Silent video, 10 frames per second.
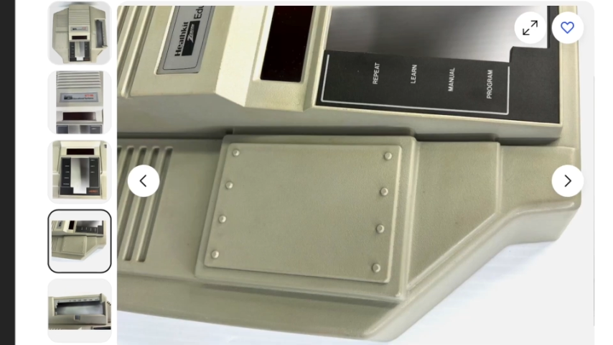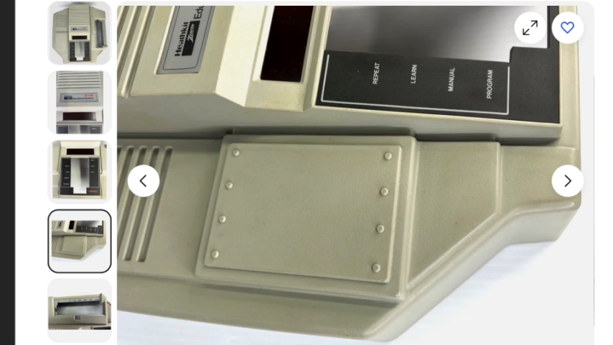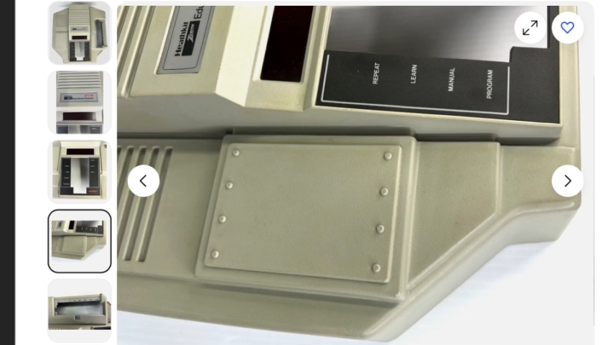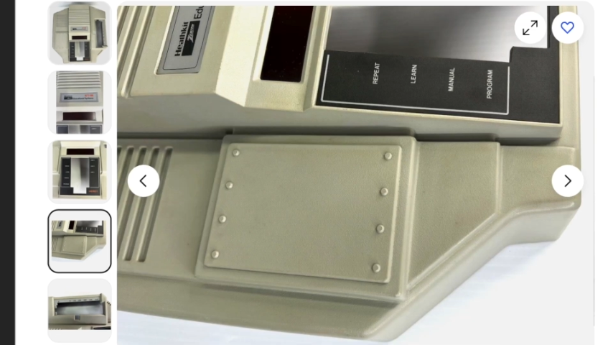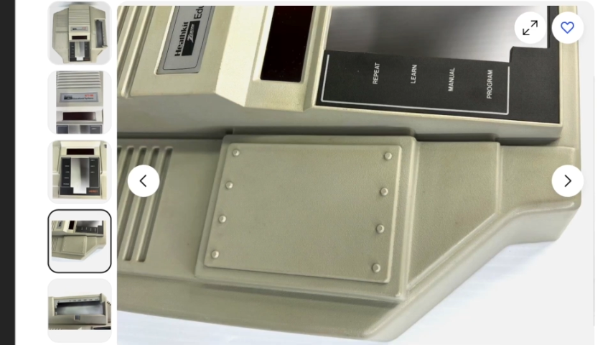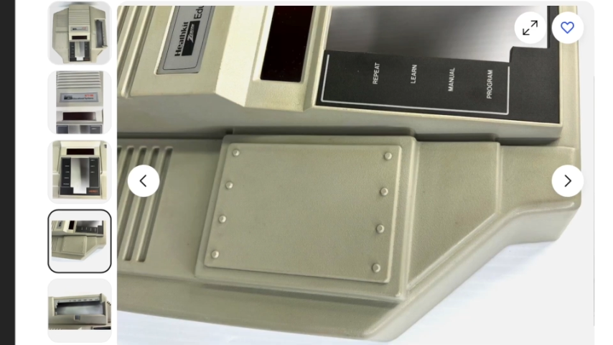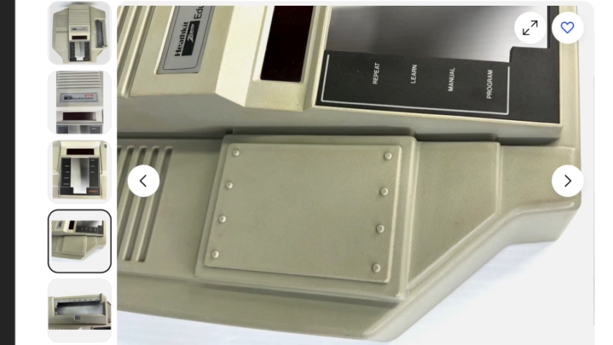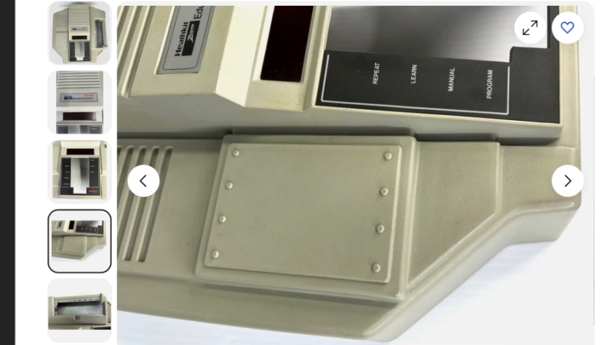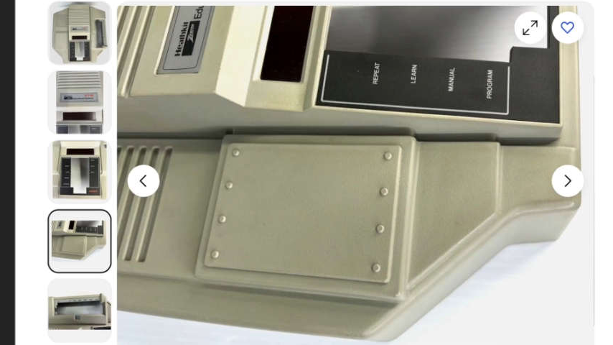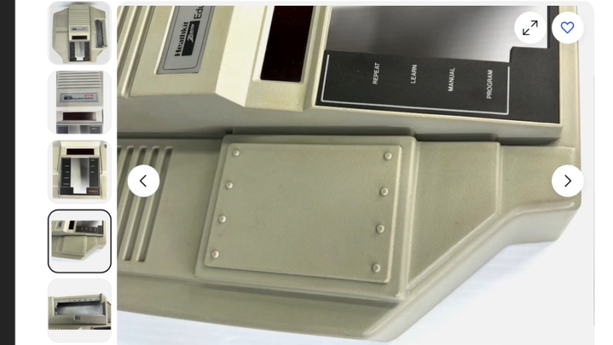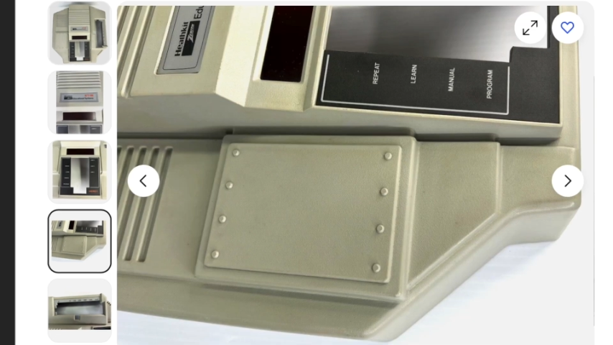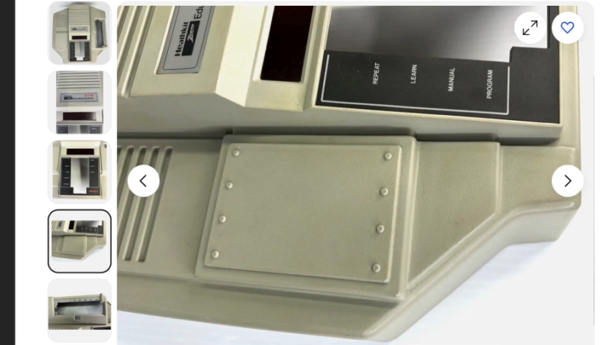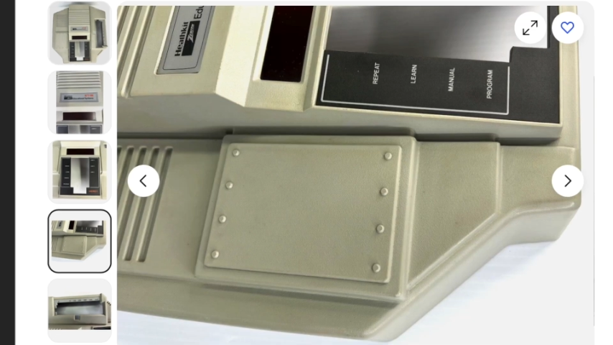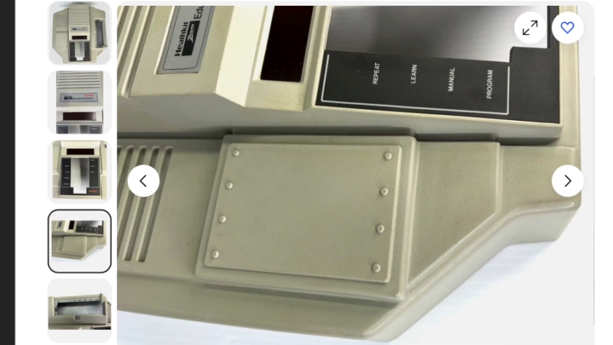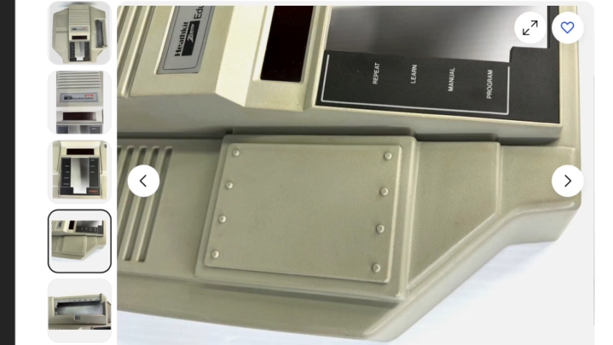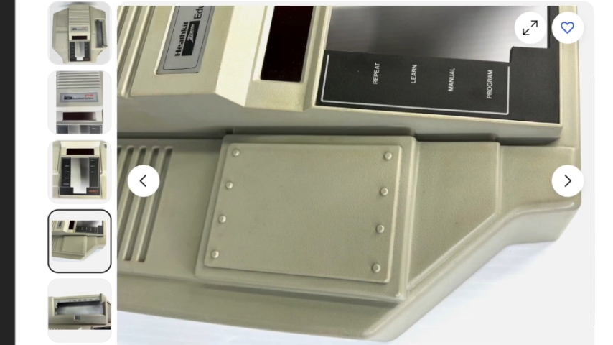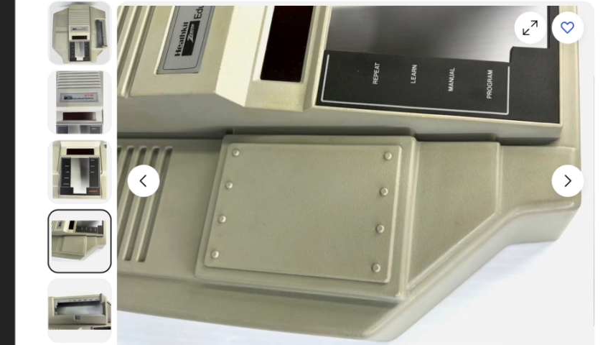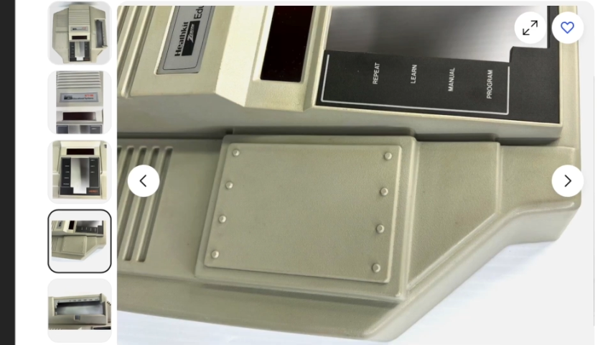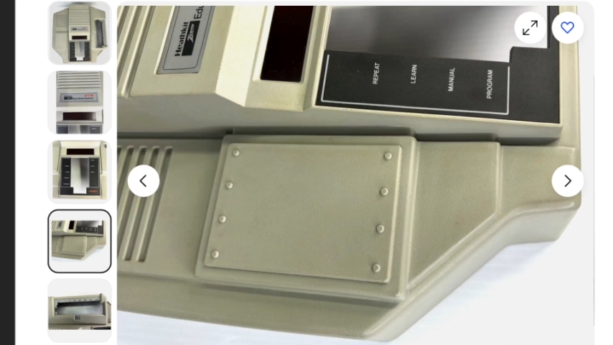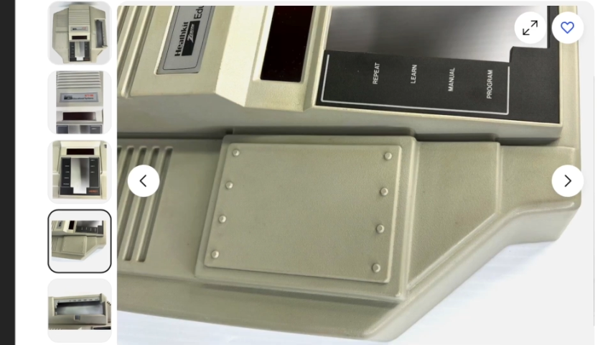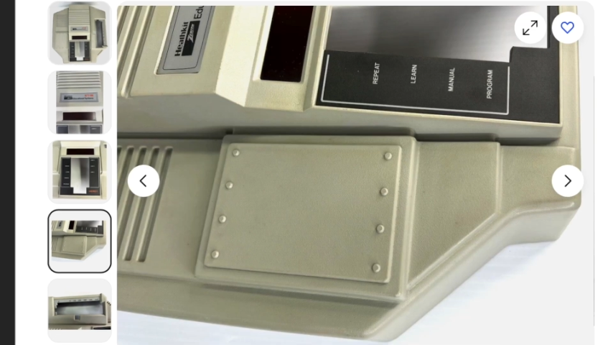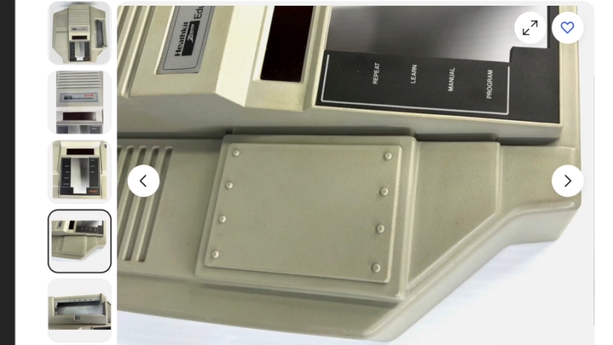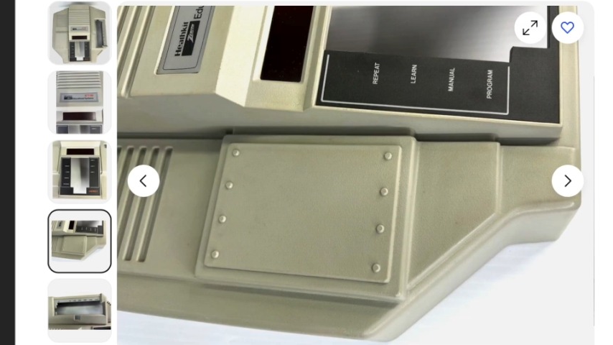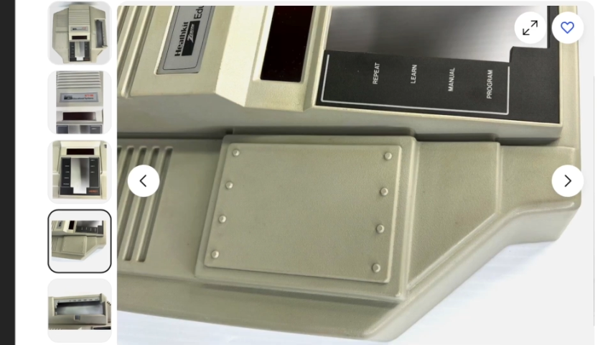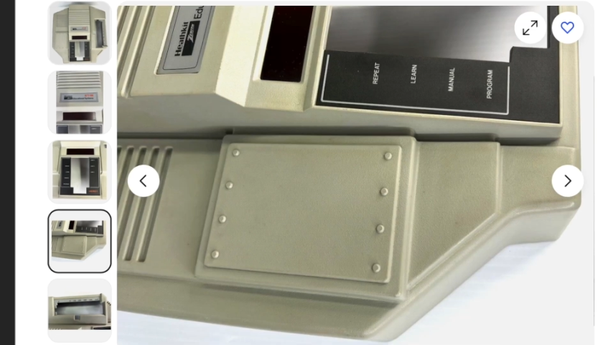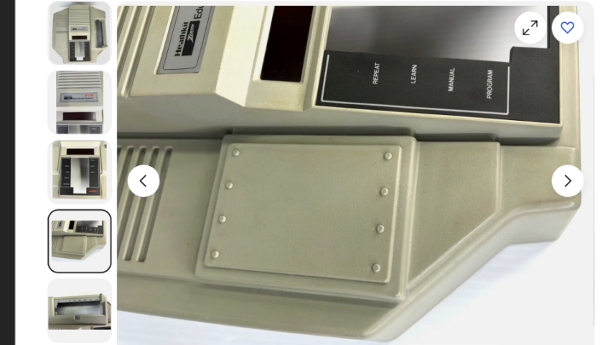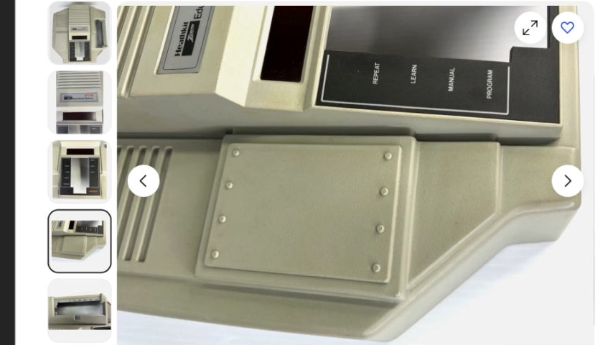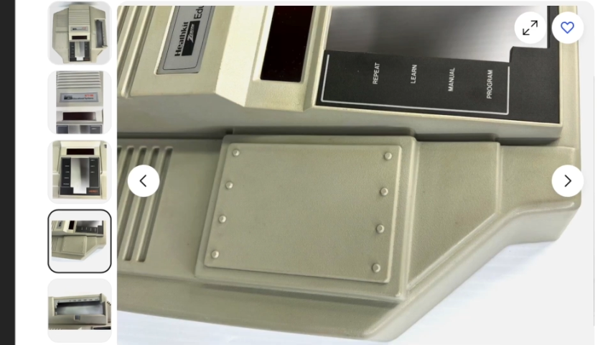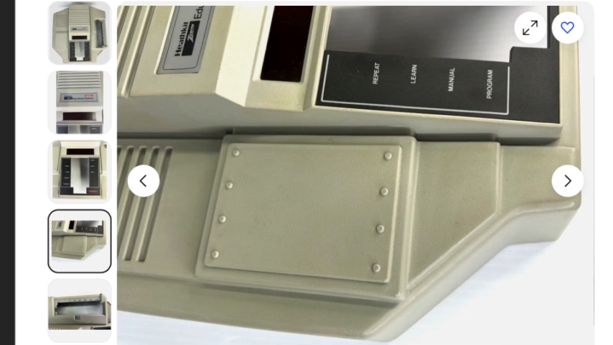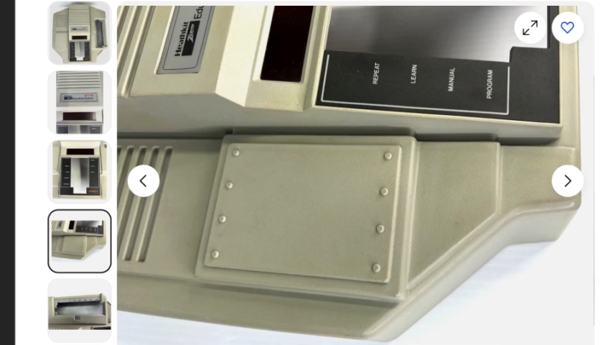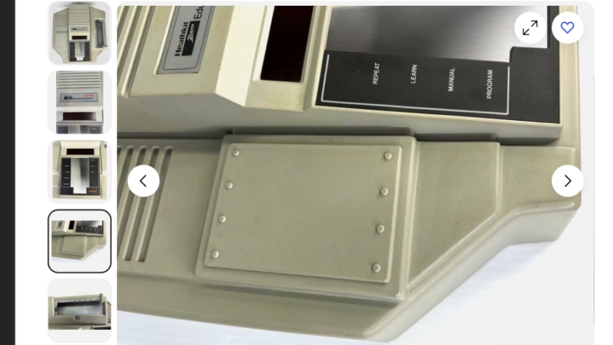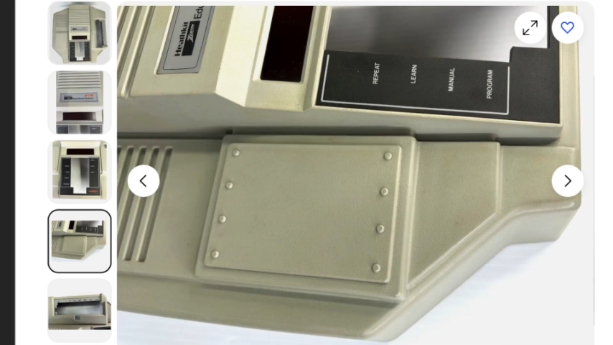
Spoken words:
[unreadable: no face in view]